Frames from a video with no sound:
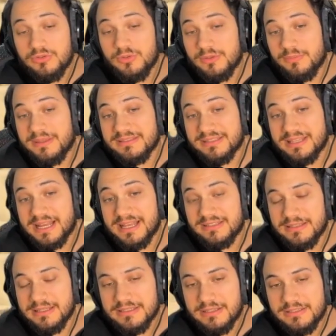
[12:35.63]
So the best
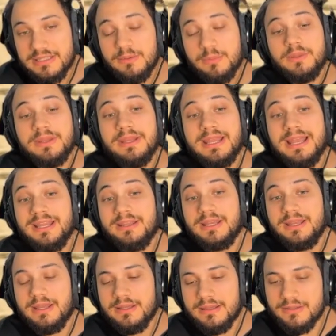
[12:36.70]
class is the summoner.
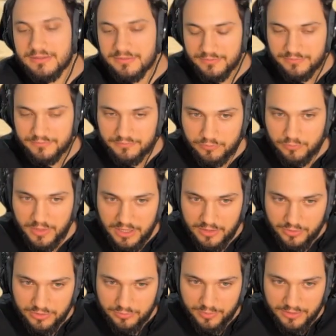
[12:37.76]
Later, when he
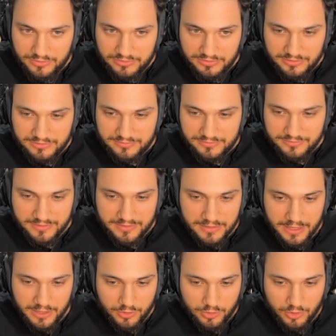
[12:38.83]
was buffed,
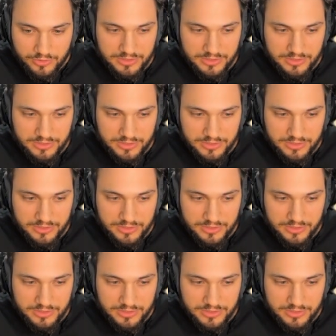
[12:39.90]
I don't know if